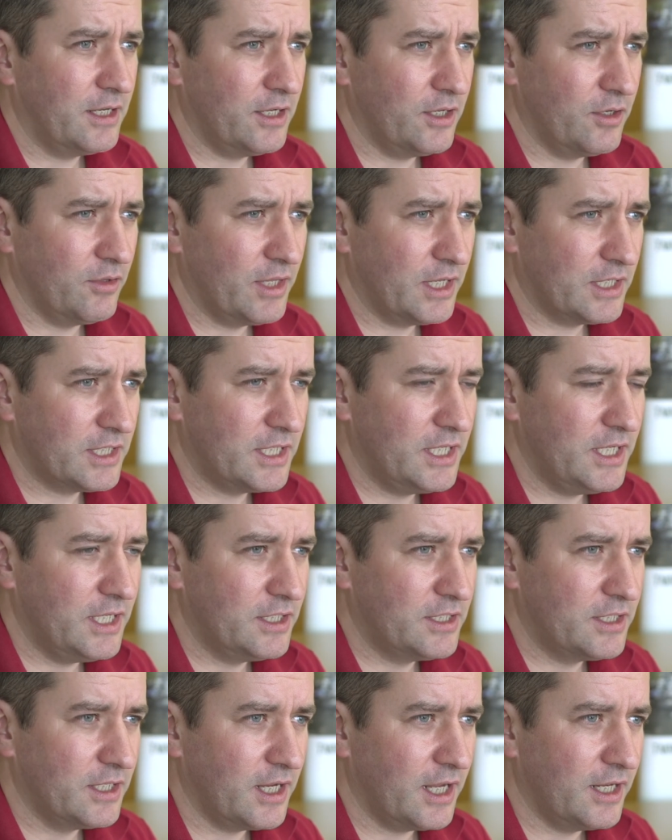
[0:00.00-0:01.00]
That's key
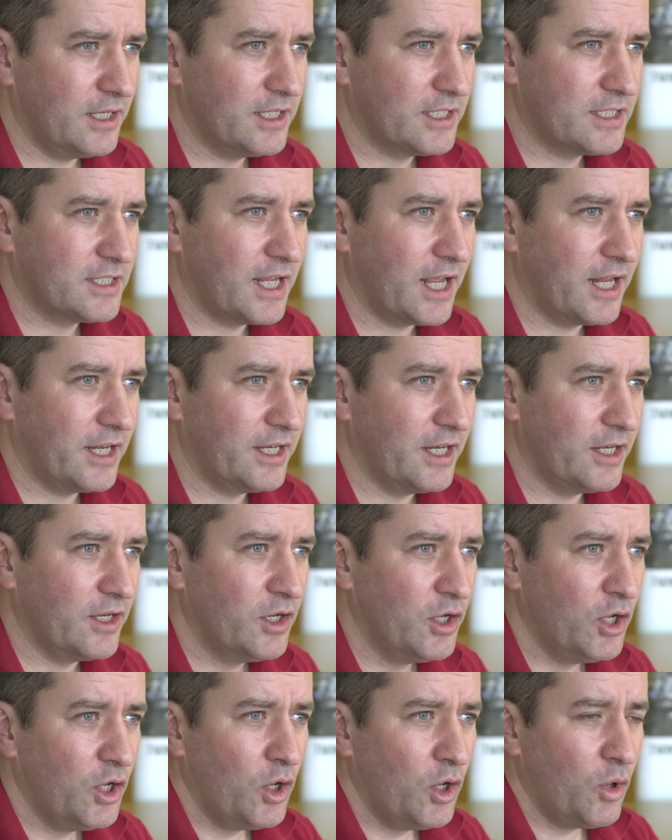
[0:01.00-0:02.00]
to understanding
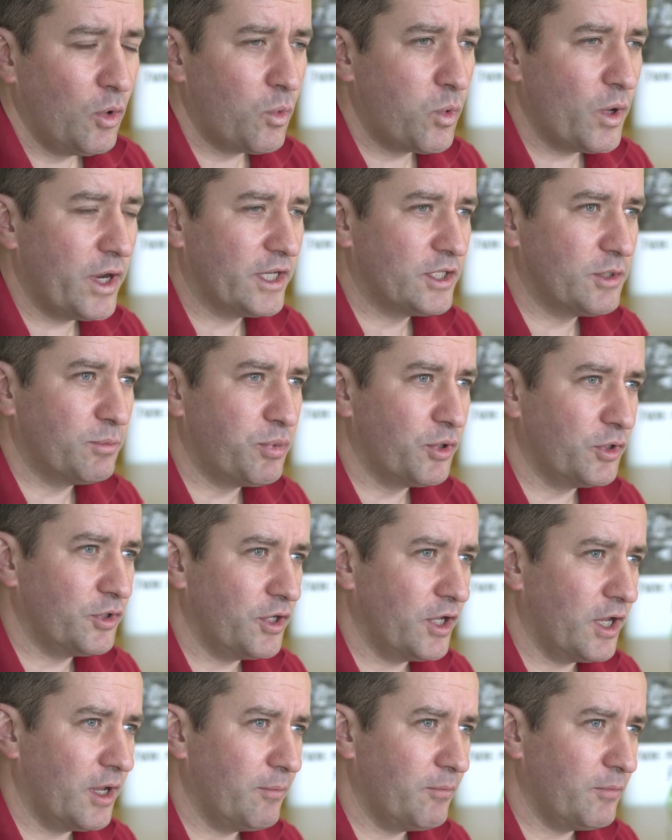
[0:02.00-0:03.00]
where to put
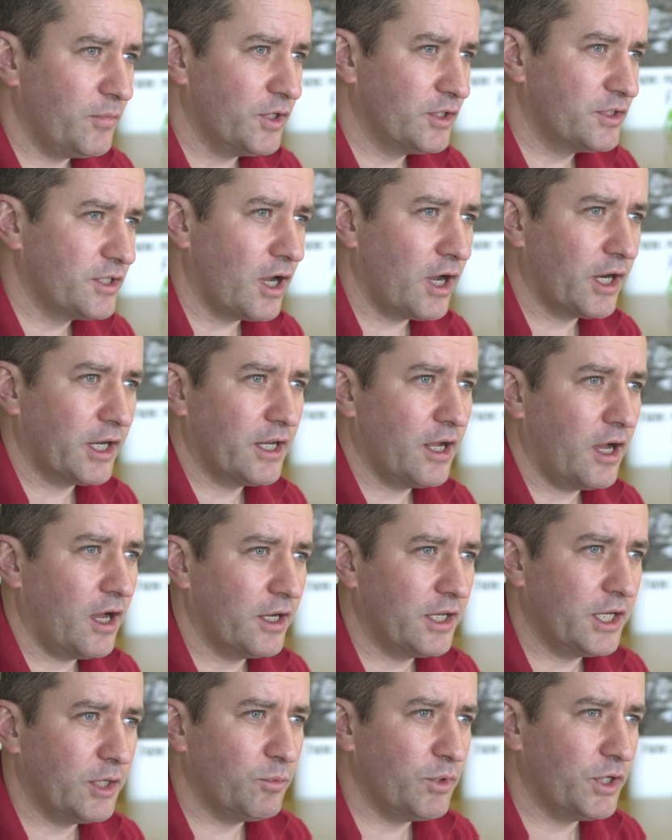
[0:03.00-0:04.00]
your target
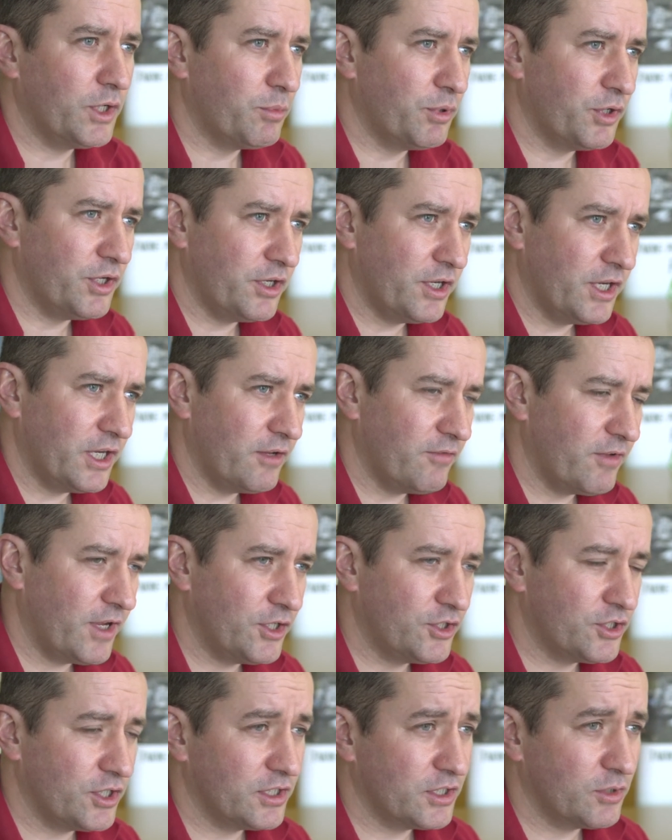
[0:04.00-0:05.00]
hardening, where to put your
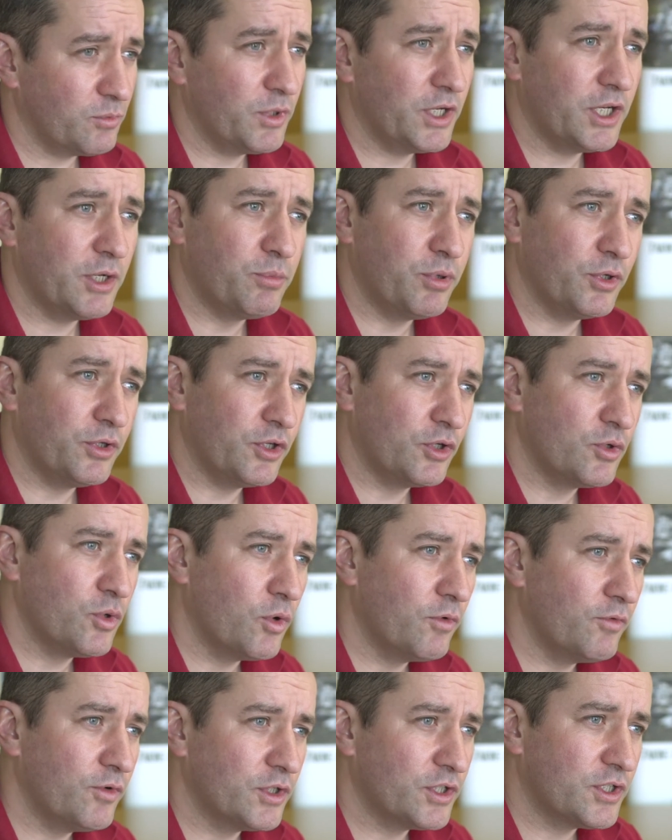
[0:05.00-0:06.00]
interventions, and where to put your
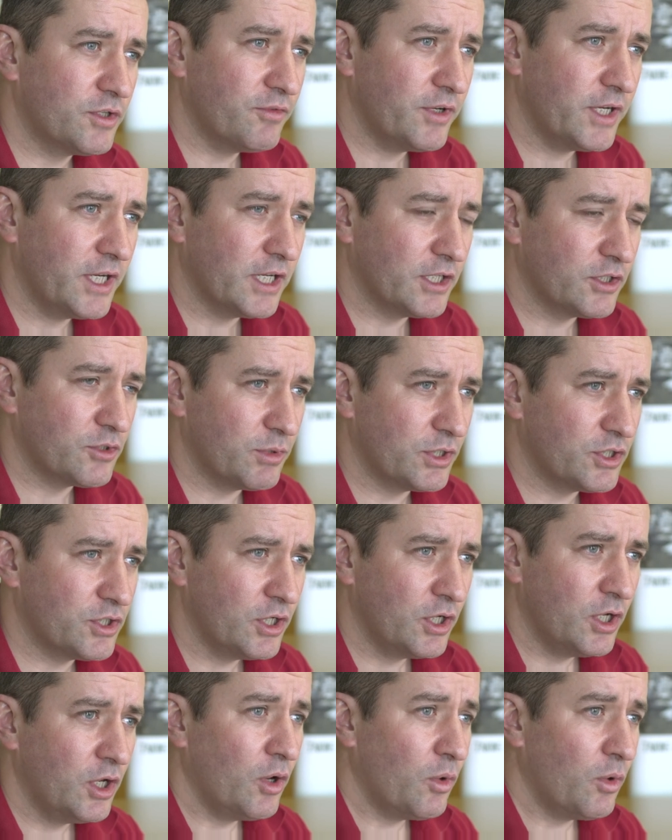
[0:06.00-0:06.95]
covert surveillance, which